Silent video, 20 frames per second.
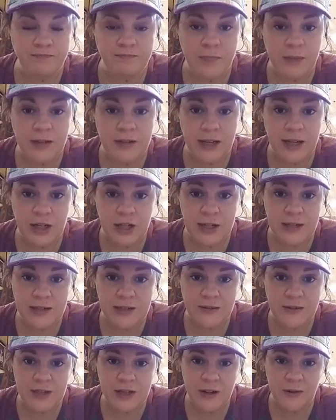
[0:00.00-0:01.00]

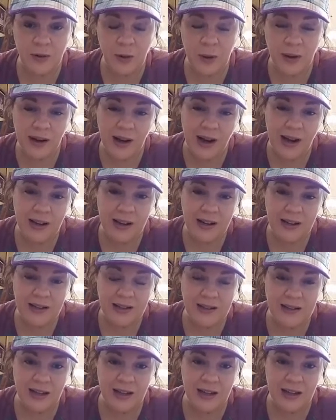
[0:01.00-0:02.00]
digestive stuff going on, and
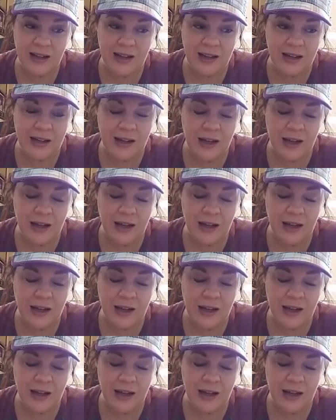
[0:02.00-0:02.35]
it's like,